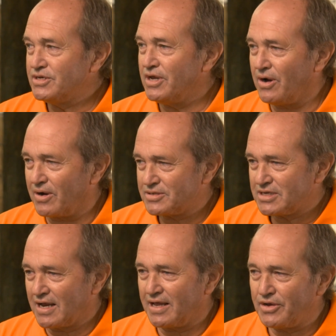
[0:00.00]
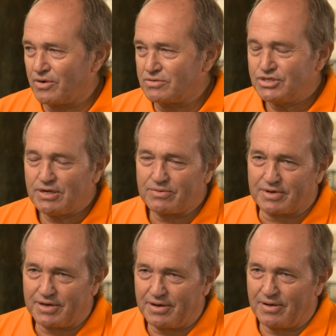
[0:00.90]
and no. It's kind of like your own children,
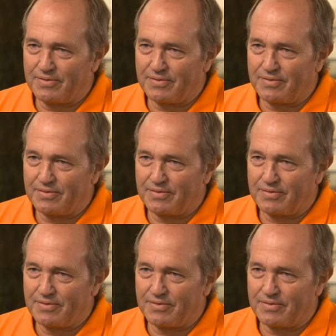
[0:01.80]
you know.